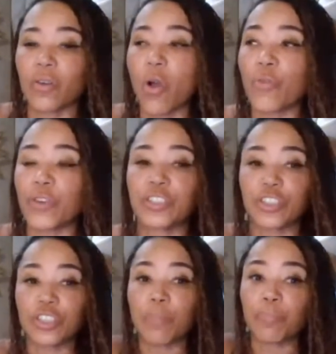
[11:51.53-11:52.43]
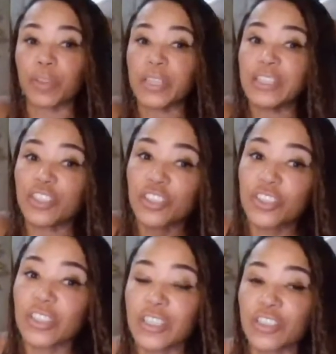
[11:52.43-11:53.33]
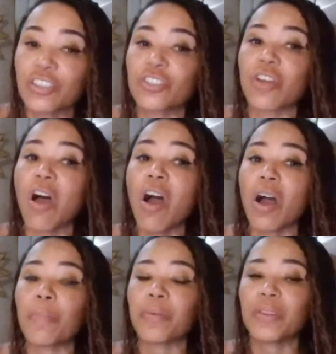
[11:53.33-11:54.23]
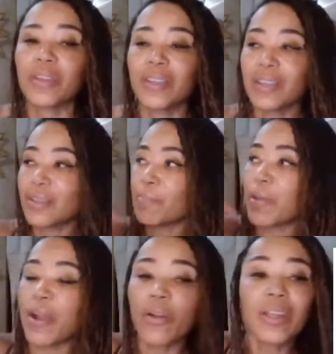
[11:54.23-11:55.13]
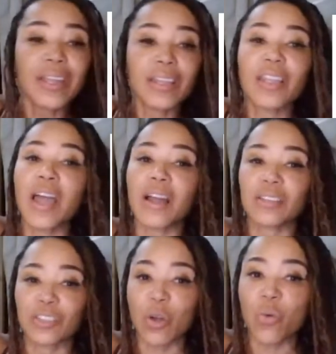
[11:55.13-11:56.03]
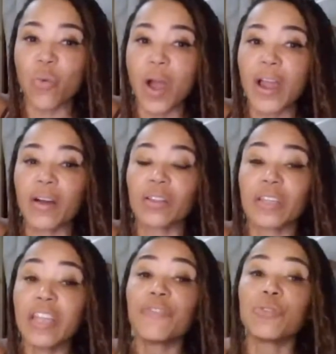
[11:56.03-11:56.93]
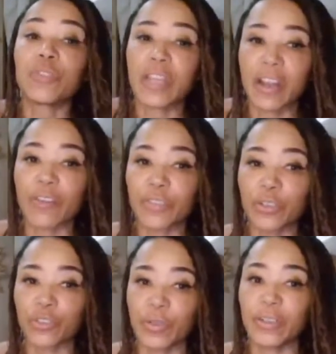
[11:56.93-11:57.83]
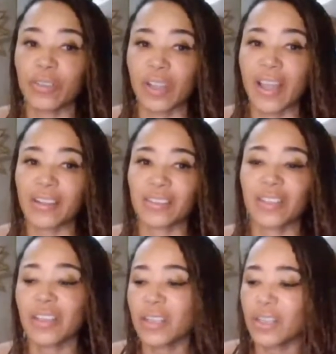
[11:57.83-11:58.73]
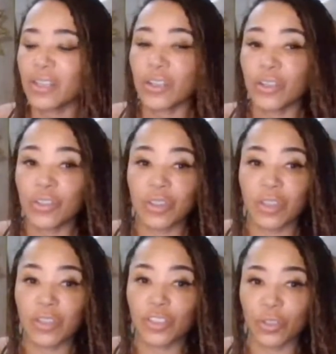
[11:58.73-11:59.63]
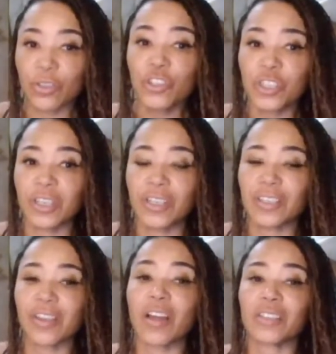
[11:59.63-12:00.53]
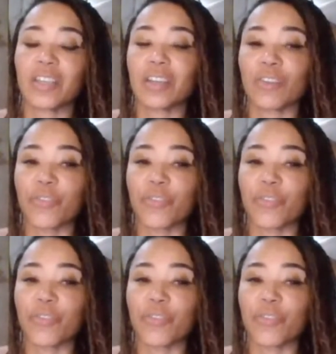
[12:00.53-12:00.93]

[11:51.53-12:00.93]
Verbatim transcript: ovaries just completely stop. Peri can last a while if you take care of your adrenal glands. The solution is not taking a